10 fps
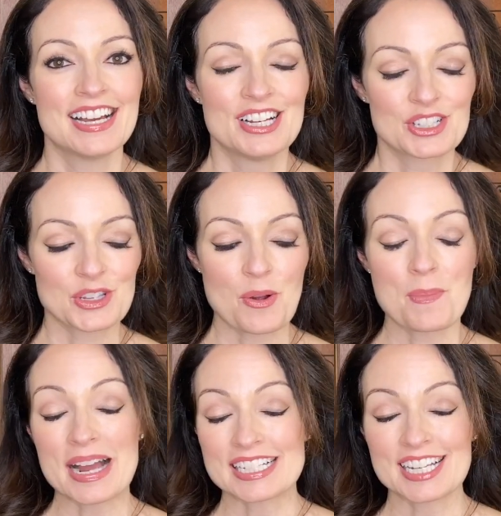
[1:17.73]
So
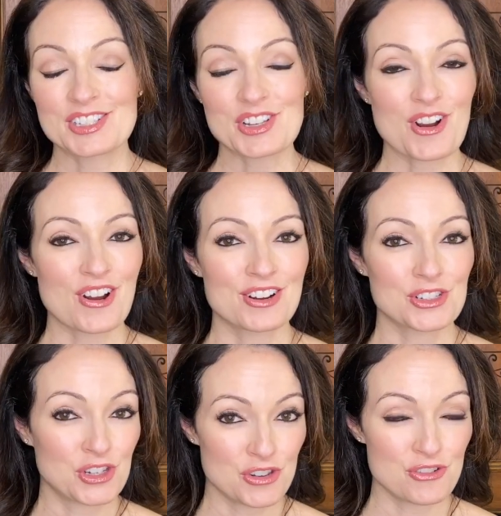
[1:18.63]
my sons are
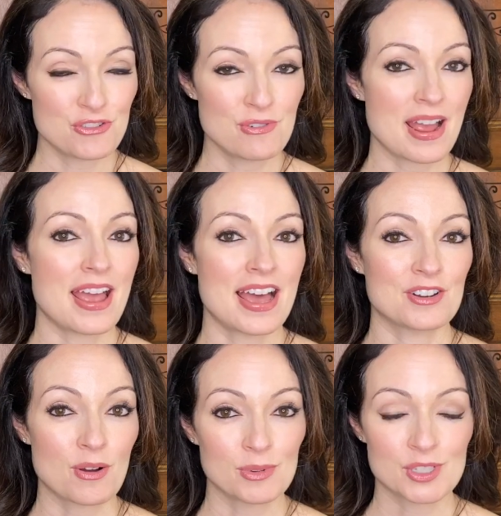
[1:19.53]
two and
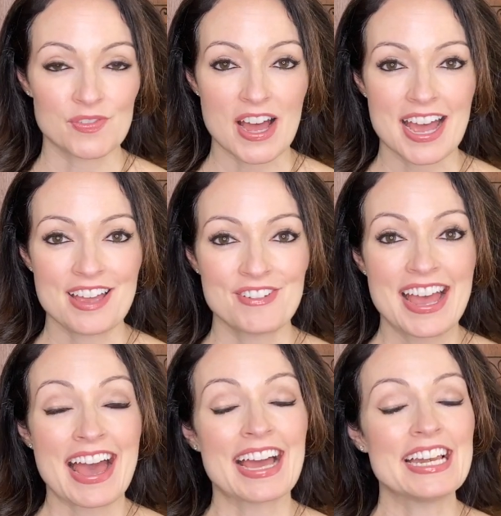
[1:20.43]
almost five,
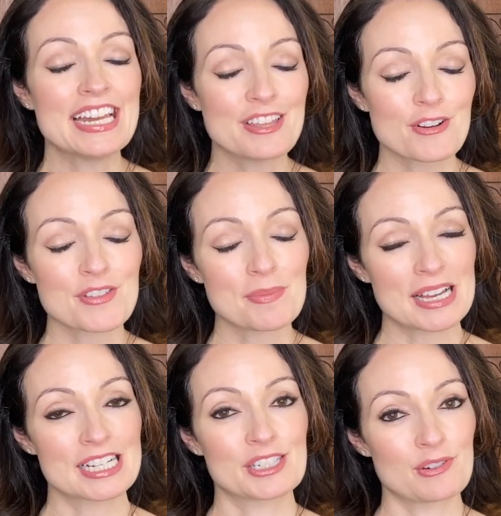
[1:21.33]
and neither of them
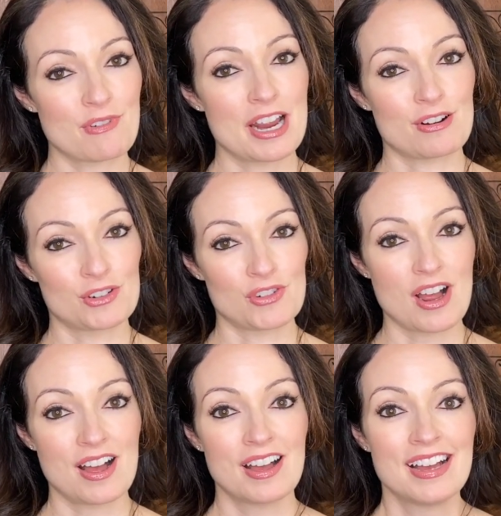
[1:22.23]
likes to write or draw.